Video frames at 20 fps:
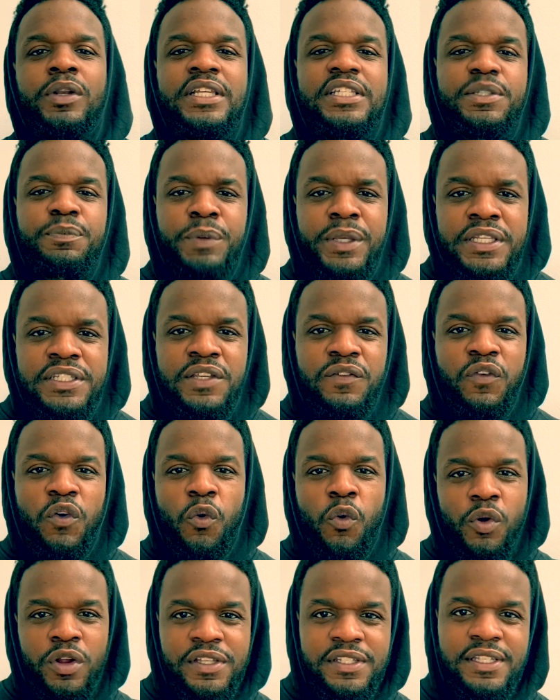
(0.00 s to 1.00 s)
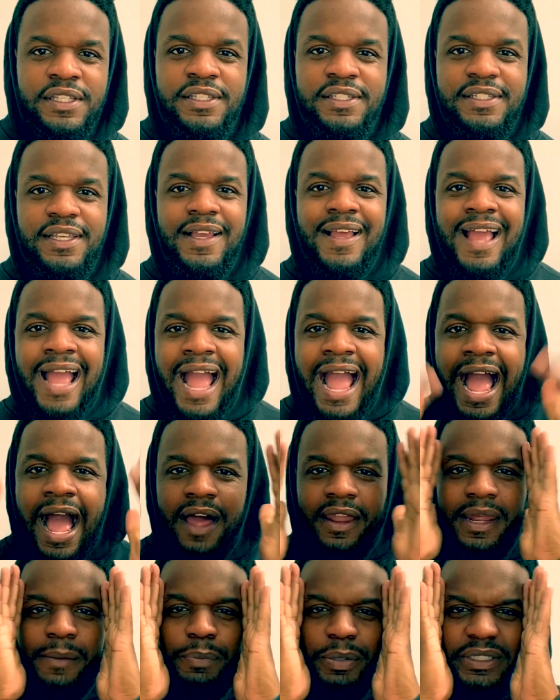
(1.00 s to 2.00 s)
it speaks of horses and
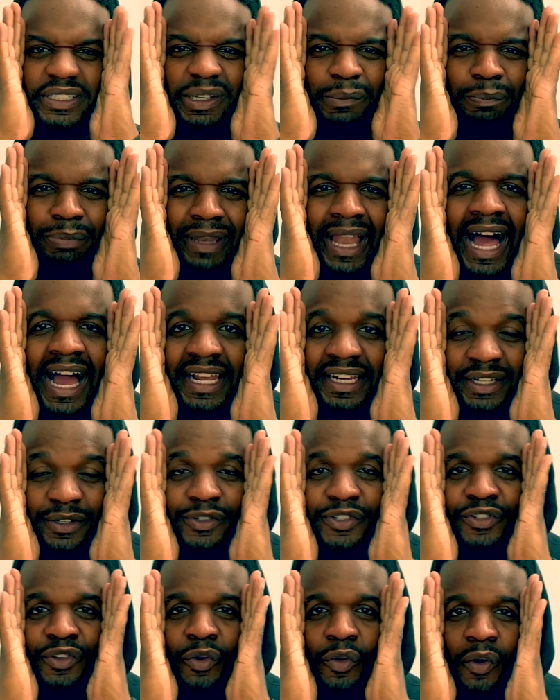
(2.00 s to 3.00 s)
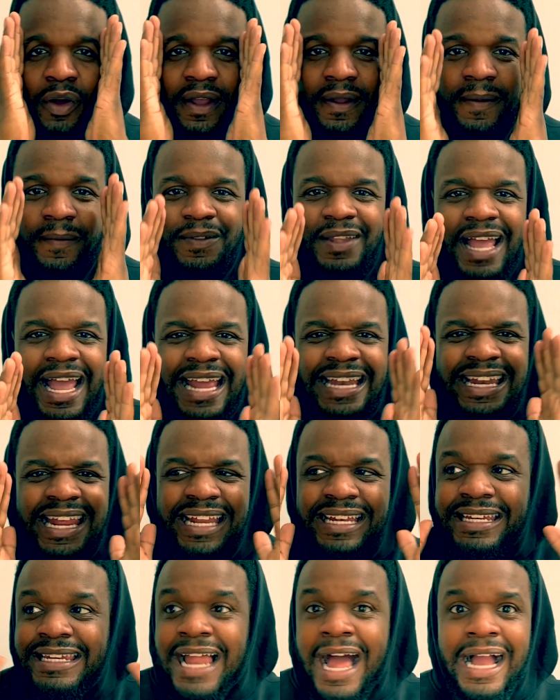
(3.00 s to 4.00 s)
how they put the blinders on and they
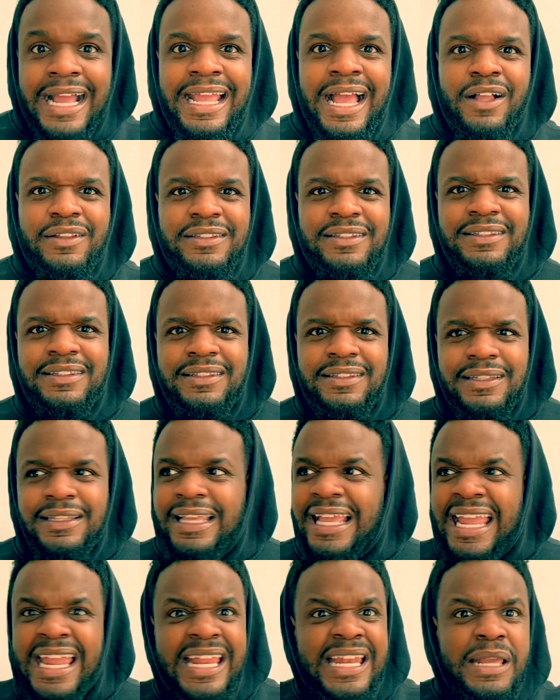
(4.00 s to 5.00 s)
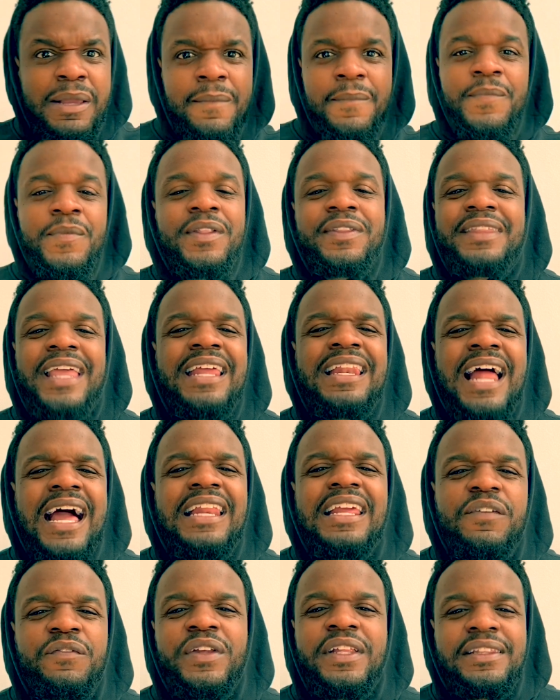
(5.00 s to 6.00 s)
knock out they're not
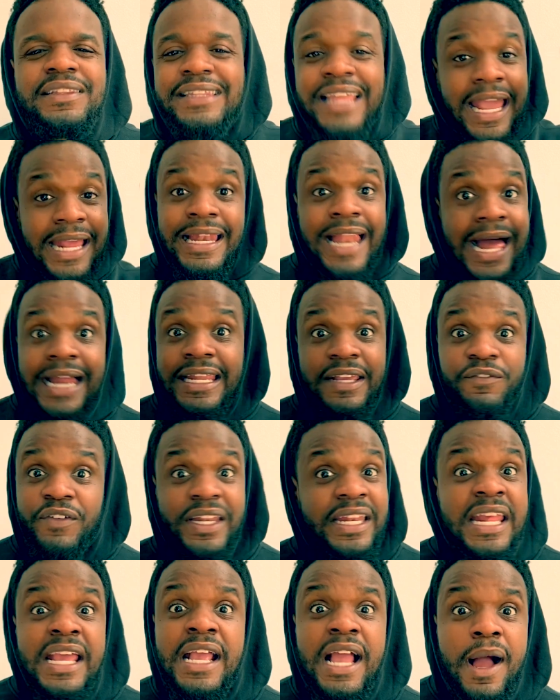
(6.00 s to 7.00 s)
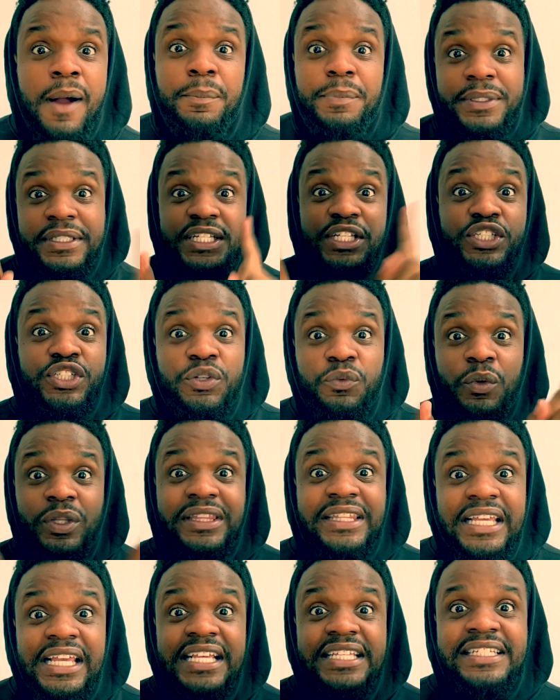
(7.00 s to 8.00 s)
even in competition with
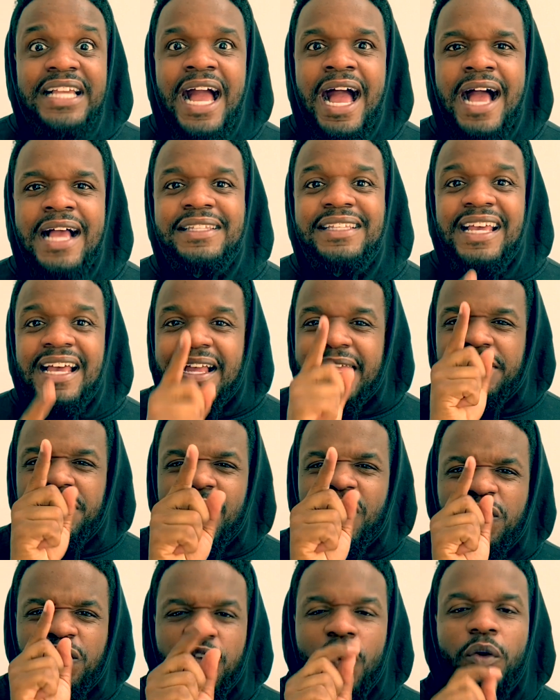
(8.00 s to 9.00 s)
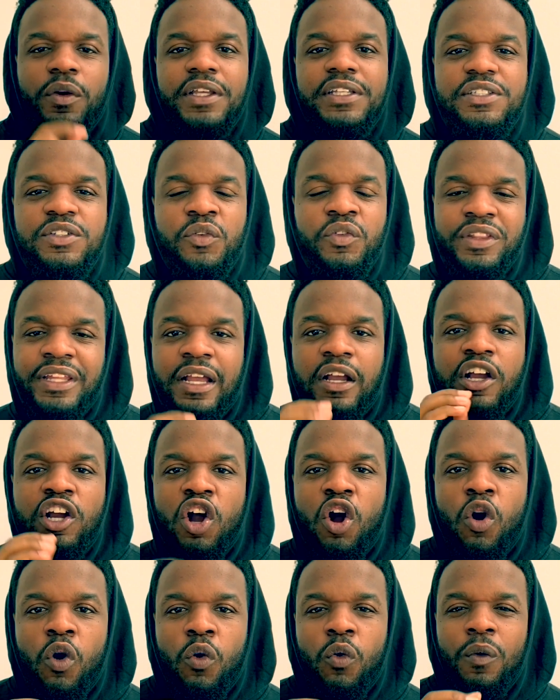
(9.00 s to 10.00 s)
these guys. They're focused on their
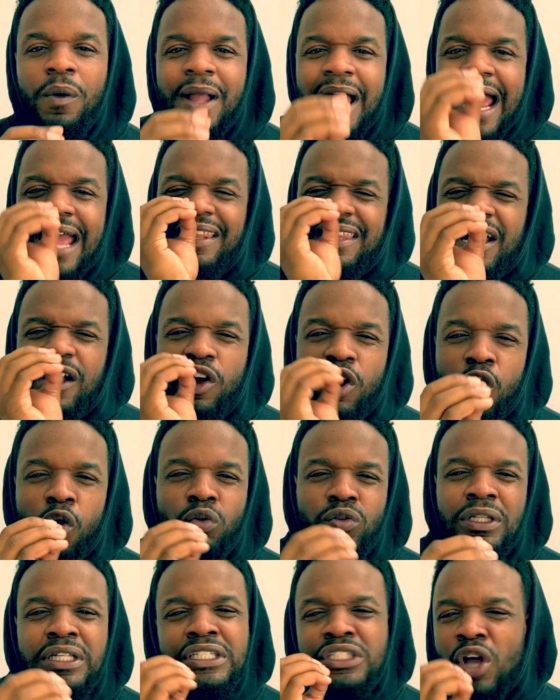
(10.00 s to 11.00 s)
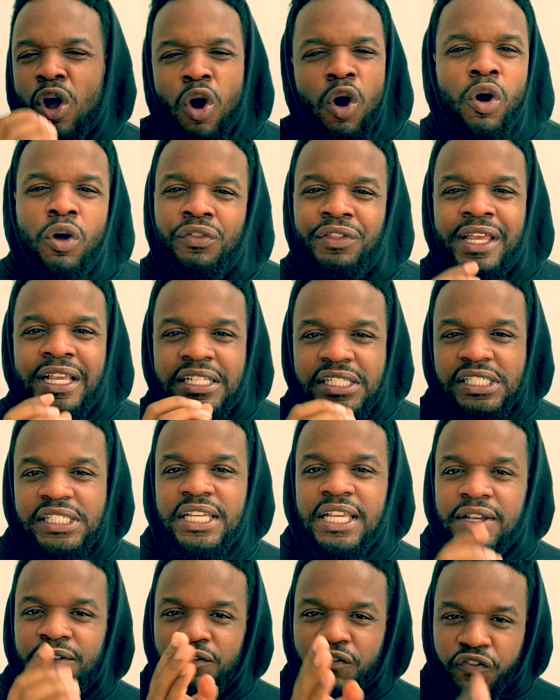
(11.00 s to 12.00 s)
goal, and their goal is all they
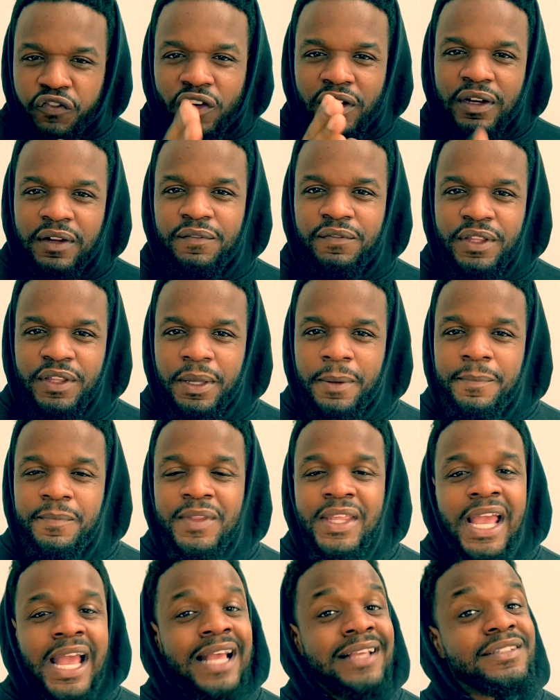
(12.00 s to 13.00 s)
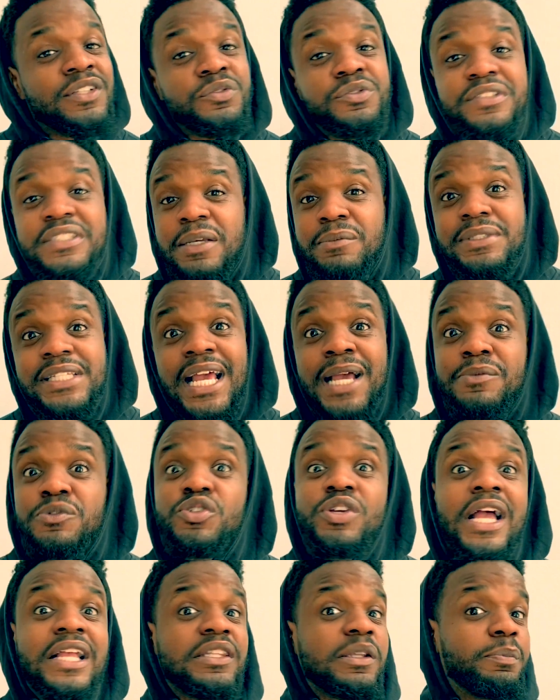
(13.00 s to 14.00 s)
see in front of them. And so sometimes you
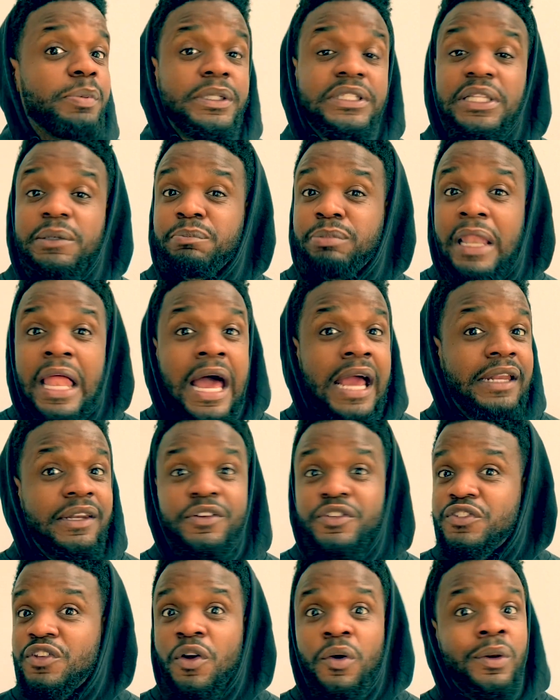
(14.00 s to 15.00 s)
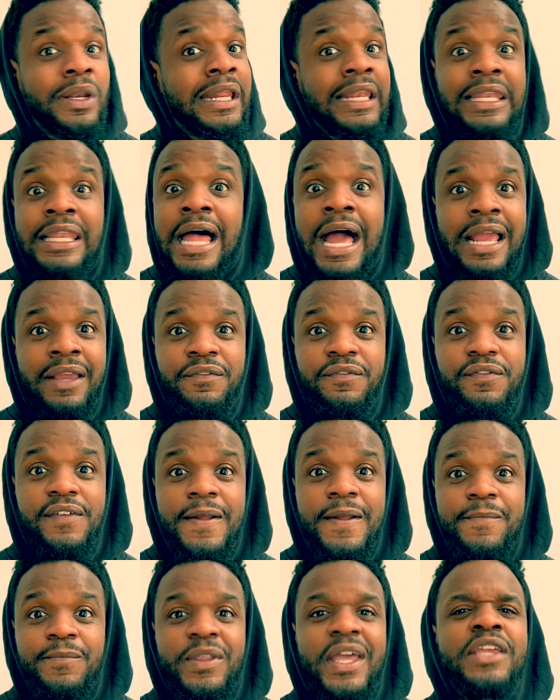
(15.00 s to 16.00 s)
got to put the blinders on in life,
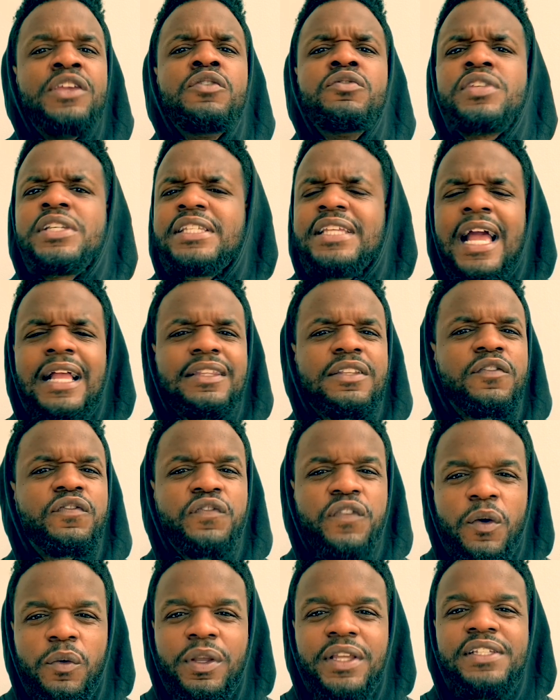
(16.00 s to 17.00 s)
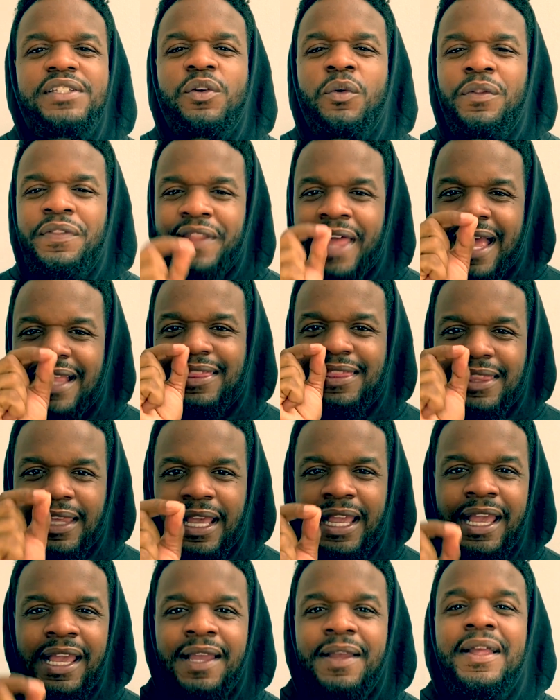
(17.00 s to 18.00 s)
and you just got to focus on that
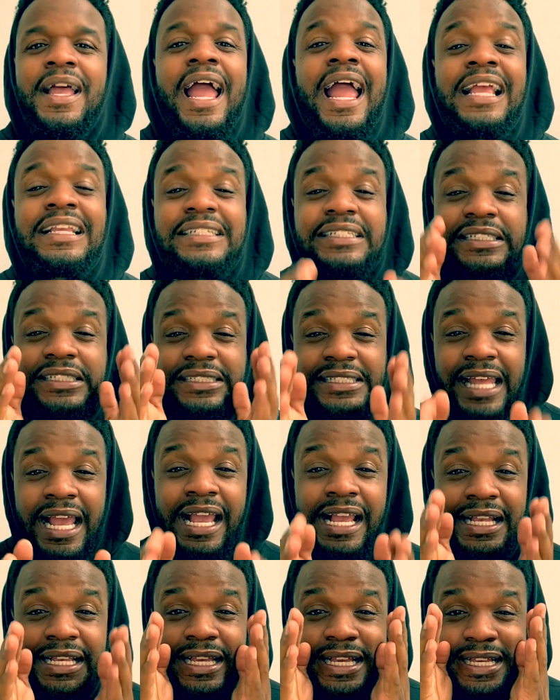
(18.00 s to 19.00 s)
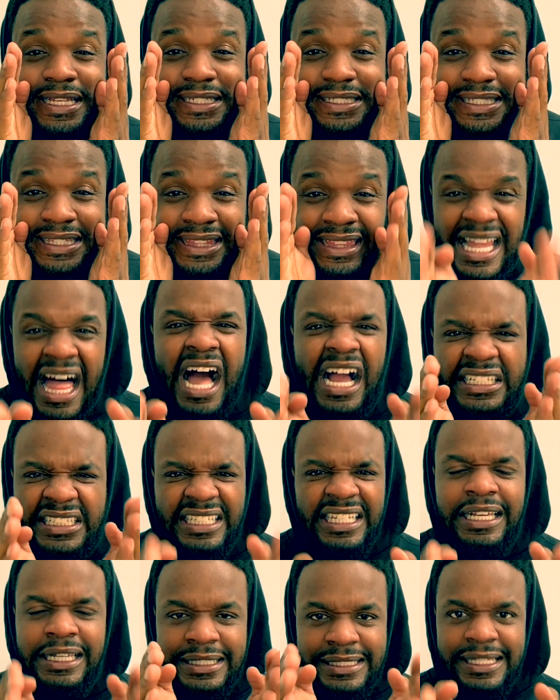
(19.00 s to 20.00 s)
thing and stay locked
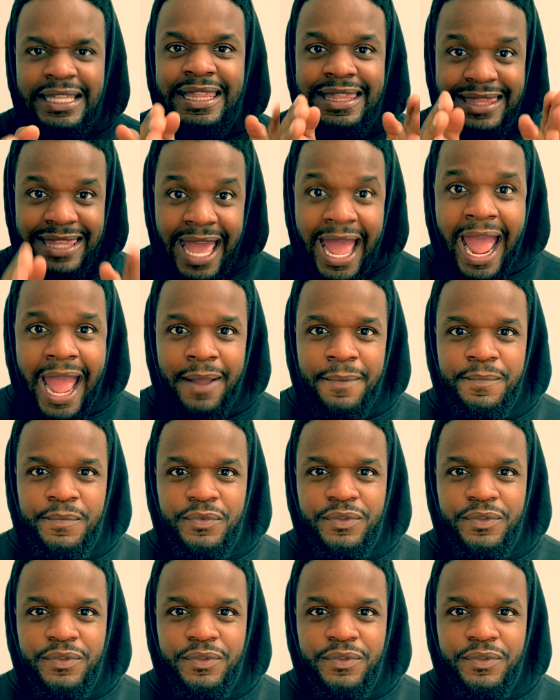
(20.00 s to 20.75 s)
into that.